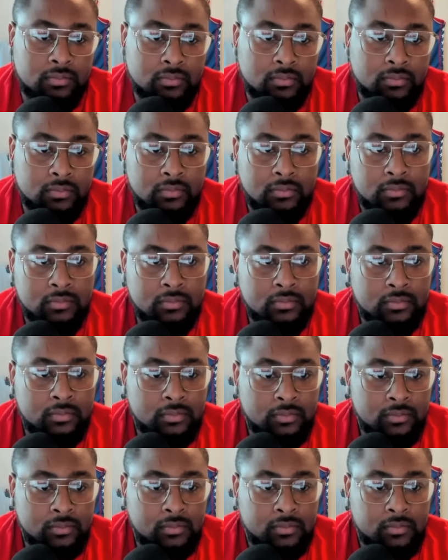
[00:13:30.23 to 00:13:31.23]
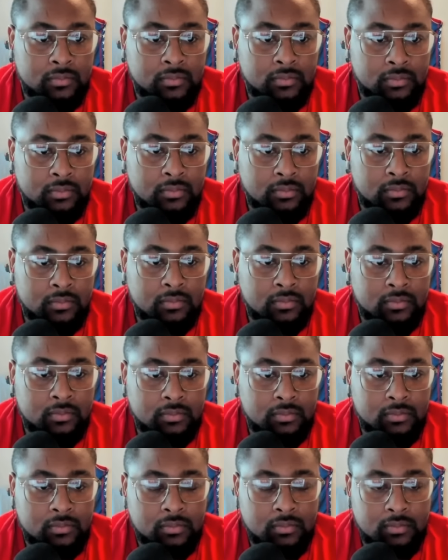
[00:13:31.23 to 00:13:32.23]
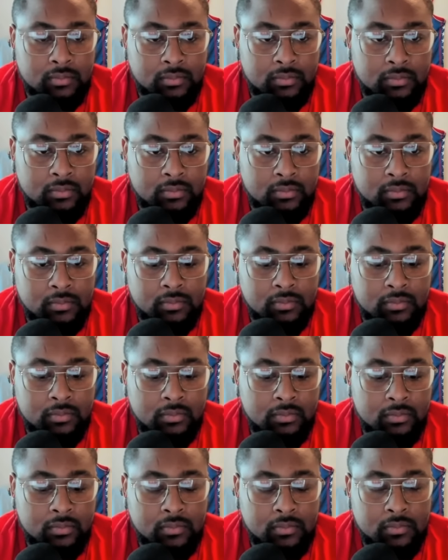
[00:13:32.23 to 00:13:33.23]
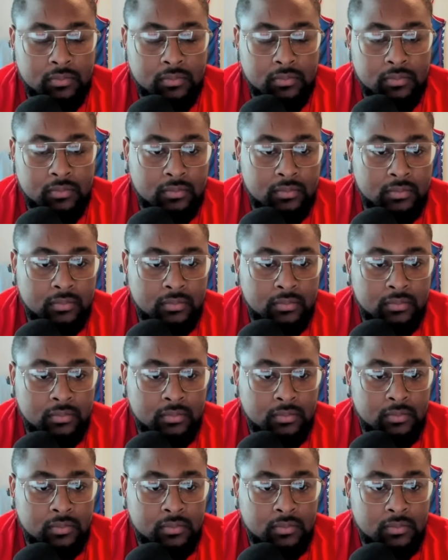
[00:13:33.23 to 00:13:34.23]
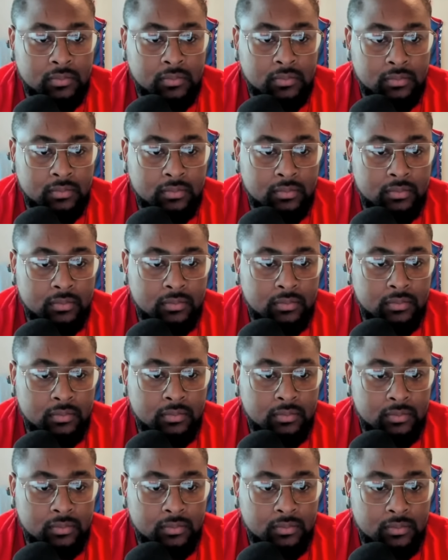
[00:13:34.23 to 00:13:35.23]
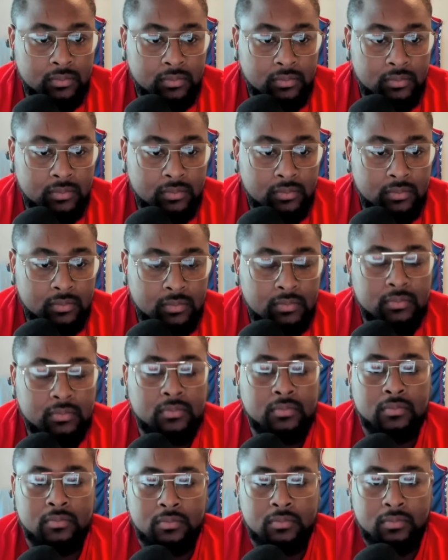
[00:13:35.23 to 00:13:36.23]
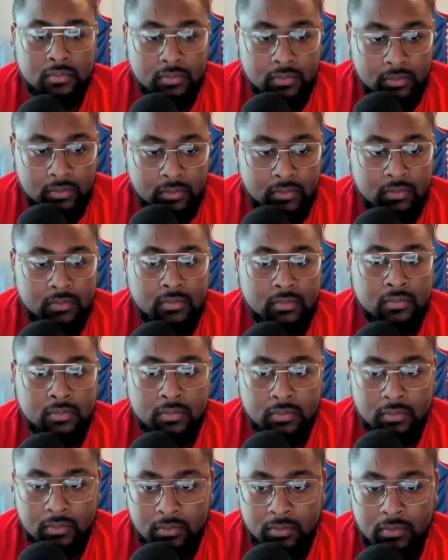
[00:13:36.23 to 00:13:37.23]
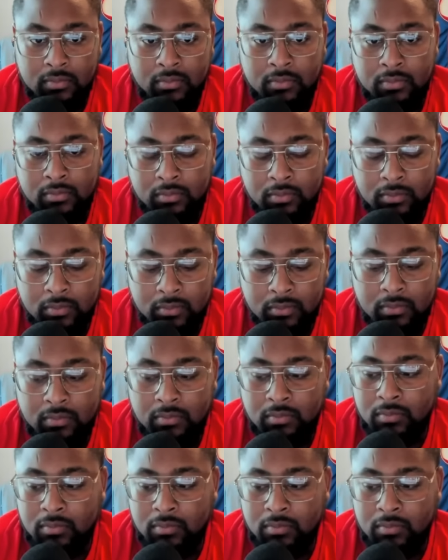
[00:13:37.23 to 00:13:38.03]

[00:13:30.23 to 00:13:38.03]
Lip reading: (silent)